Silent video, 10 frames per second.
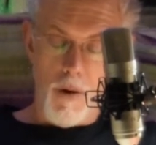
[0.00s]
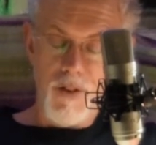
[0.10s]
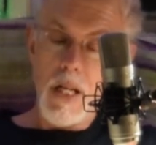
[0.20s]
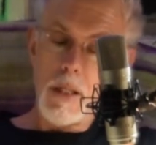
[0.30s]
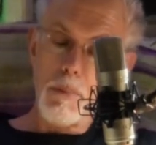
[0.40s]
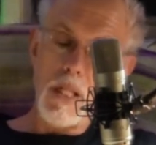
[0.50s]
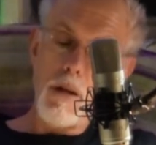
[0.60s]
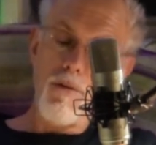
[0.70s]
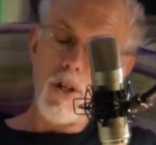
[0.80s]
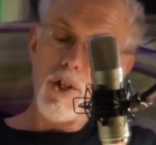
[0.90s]
Of
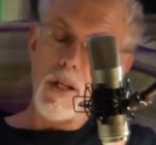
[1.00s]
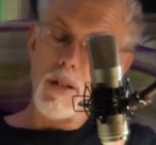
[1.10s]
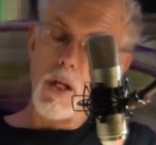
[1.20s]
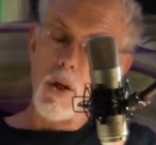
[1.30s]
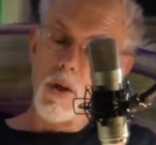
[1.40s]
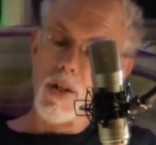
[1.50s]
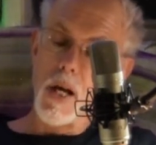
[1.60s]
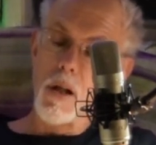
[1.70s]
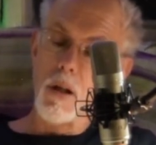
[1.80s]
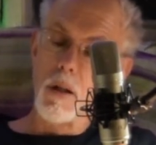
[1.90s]
deep-sea fishings he heard
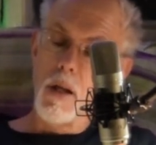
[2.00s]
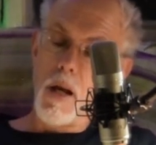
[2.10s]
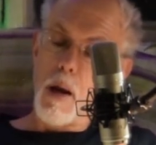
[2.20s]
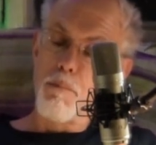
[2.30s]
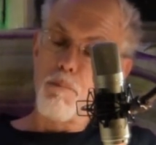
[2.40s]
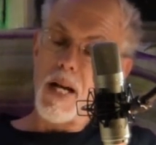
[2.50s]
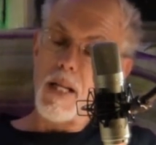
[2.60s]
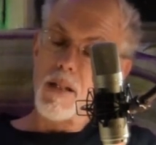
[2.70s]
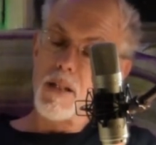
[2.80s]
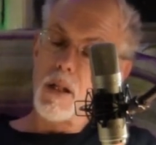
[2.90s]
tell, and
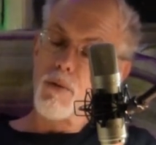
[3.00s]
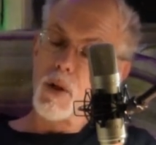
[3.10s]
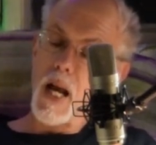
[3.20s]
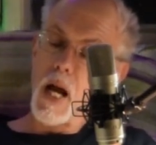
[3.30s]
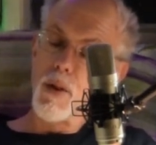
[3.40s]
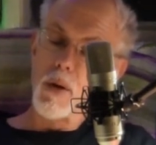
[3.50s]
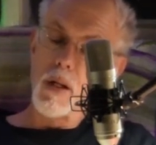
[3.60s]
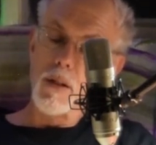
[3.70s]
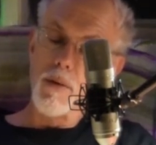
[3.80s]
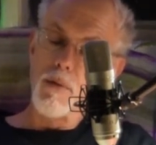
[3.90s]
mighty silver
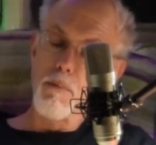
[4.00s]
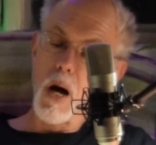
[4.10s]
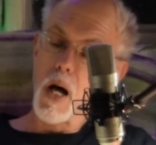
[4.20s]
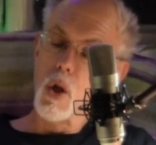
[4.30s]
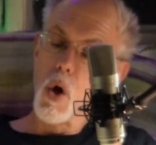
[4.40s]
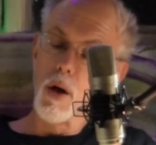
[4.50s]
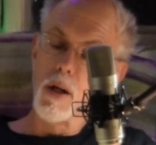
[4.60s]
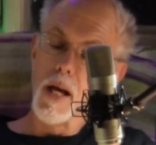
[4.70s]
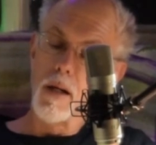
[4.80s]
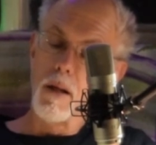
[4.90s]
gatherings of the
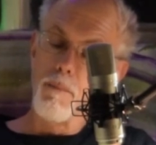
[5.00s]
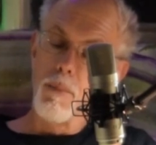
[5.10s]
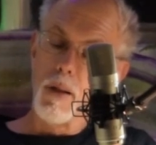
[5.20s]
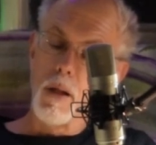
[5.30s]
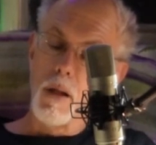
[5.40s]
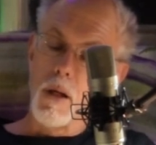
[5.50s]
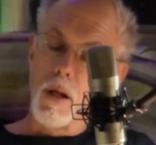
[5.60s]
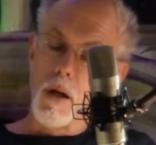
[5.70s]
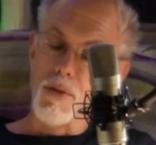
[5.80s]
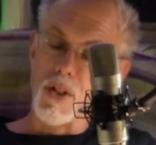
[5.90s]
mile-long net.
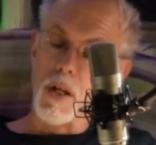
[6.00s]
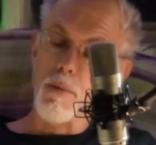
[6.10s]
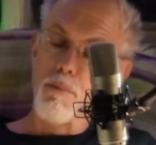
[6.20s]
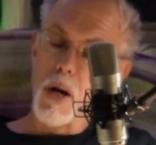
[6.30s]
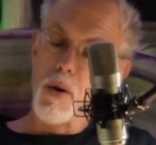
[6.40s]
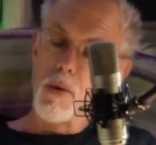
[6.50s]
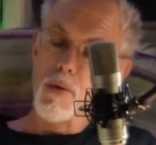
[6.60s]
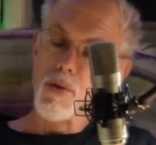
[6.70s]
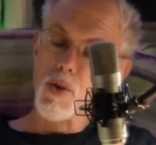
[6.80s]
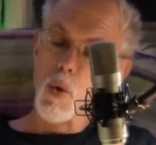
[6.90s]
Of sudden
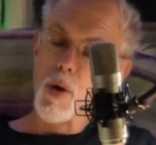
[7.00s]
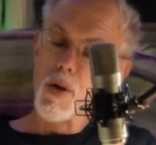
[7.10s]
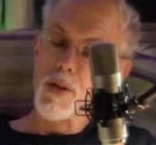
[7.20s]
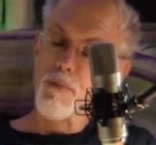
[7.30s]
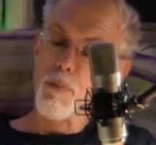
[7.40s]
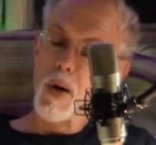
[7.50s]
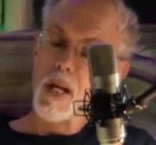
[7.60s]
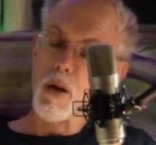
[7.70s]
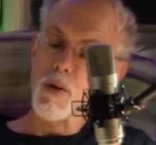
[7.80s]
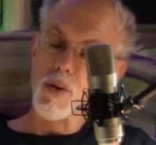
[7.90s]
perils, noise of
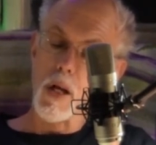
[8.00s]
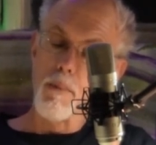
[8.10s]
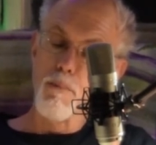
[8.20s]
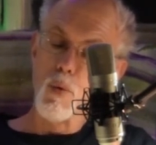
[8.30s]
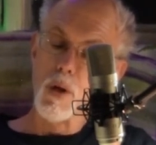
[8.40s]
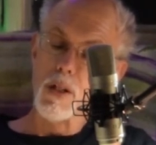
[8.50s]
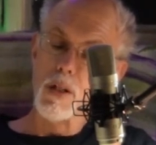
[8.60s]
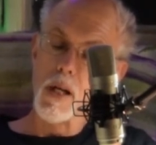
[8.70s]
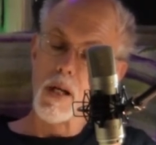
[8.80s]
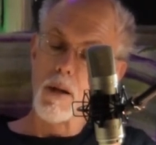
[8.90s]
breakers on a
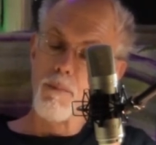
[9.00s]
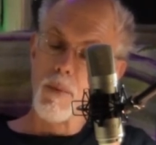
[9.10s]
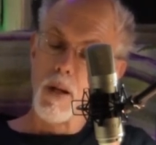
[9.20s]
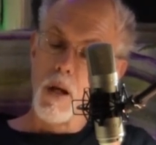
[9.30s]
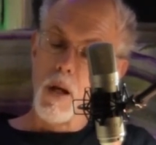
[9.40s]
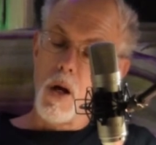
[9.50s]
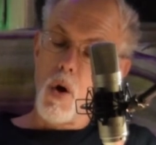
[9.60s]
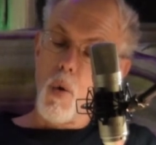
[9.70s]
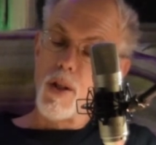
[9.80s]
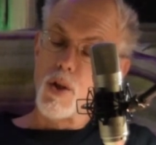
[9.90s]
moonless night,
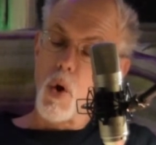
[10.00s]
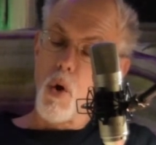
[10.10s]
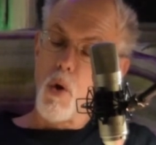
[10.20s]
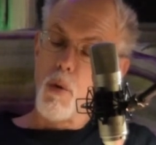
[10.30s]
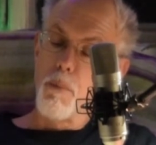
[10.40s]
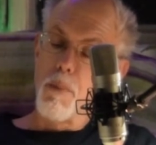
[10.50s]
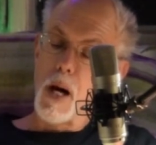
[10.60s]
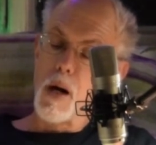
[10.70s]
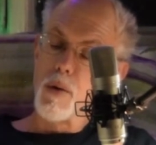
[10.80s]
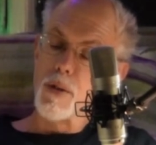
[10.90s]
or the tall
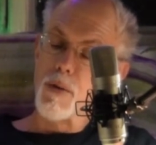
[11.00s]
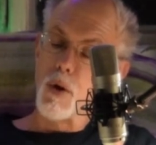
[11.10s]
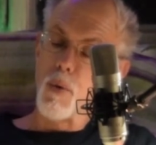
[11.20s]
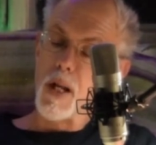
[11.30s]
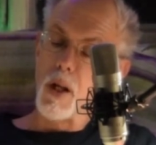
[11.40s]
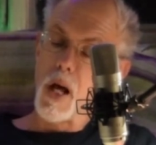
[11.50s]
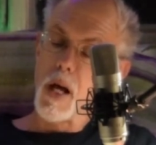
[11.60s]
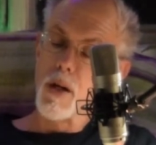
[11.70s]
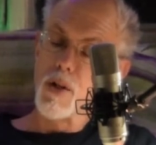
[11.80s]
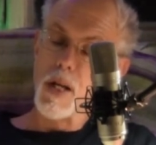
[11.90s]
bows of the great
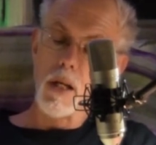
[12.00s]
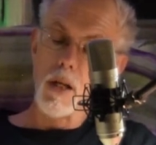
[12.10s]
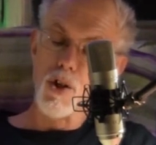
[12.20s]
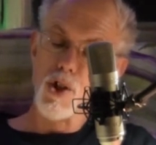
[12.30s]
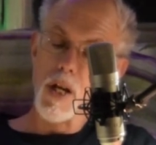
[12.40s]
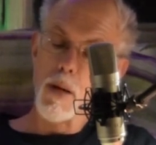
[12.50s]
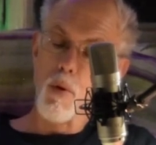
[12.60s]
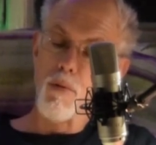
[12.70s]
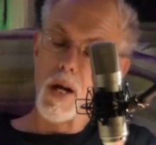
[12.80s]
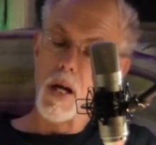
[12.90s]
liner taking
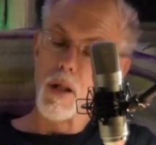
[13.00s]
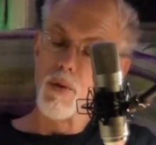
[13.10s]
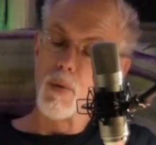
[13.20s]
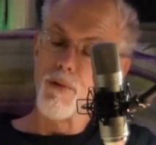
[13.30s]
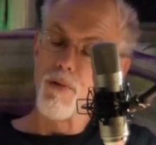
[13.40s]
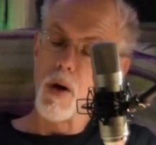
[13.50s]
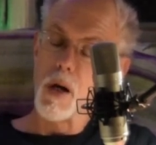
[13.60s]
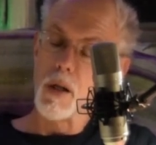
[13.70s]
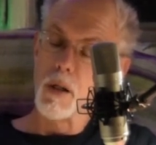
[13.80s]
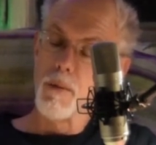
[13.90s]
shape overhead through the
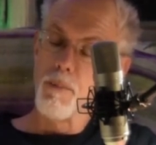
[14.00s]
fog.